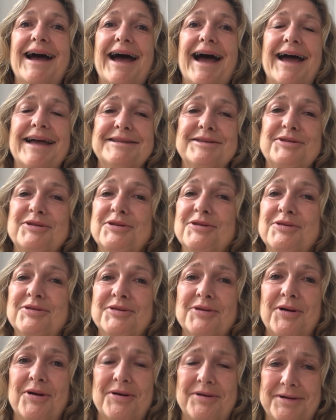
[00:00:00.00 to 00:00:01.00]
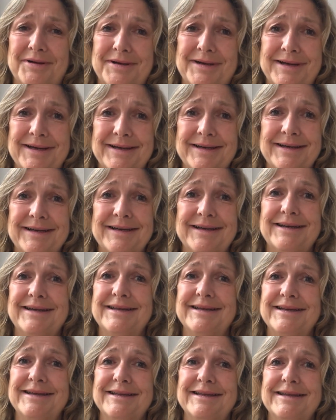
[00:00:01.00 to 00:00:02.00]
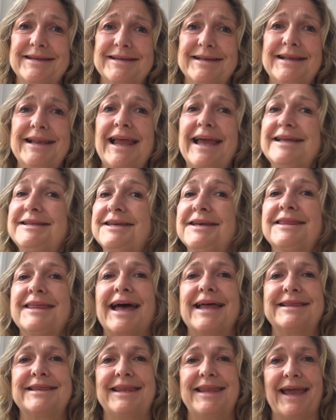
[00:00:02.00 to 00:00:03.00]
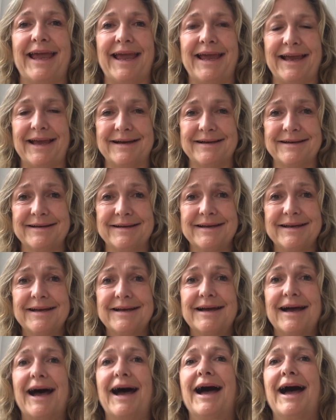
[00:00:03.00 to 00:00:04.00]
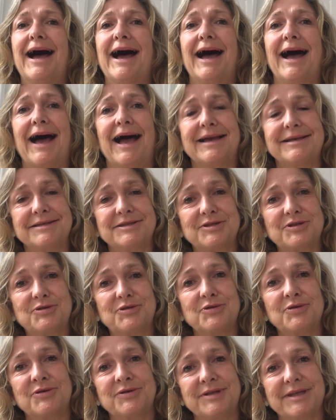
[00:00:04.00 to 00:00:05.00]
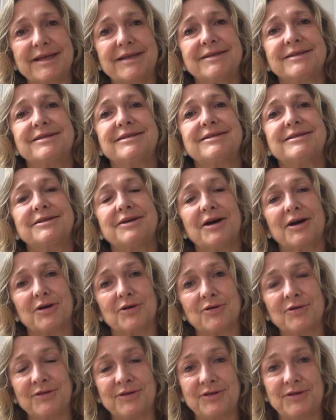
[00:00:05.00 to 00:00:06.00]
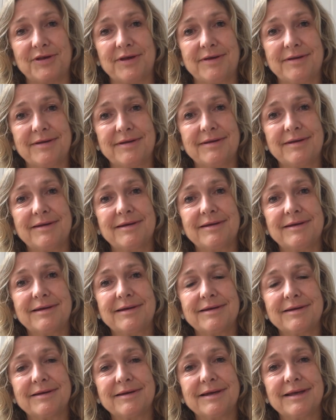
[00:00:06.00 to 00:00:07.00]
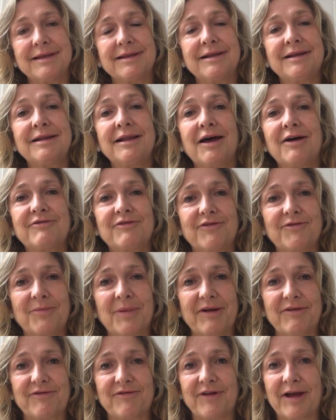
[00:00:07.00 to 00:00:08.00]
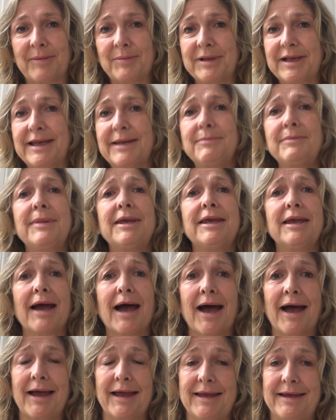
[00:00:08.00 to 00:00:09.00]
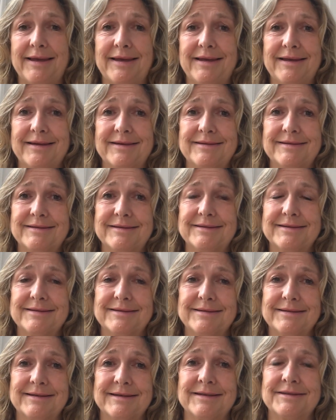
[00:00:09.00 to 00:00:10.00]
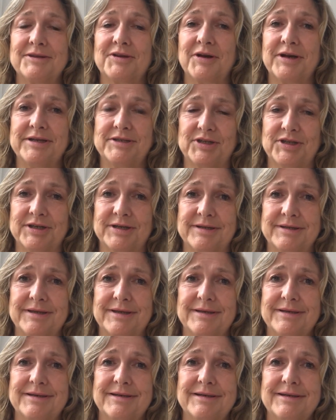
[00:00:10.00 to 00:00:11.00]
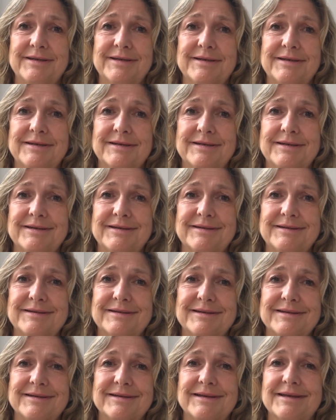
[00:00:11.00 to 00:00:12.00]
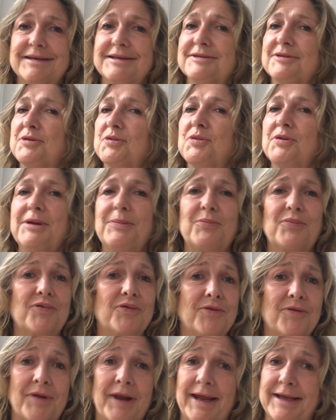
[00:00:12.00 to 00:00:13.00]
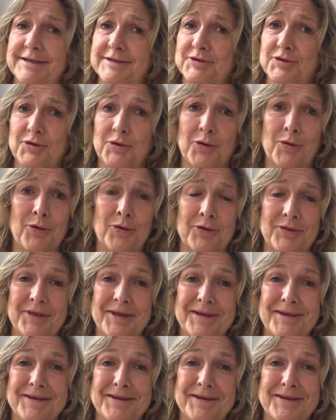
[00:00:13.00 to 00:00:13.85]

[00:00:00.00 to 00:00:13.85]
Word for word: And do you know, later that day, I stood encircled in the love of my family, Mihai and Richard, and we praised God.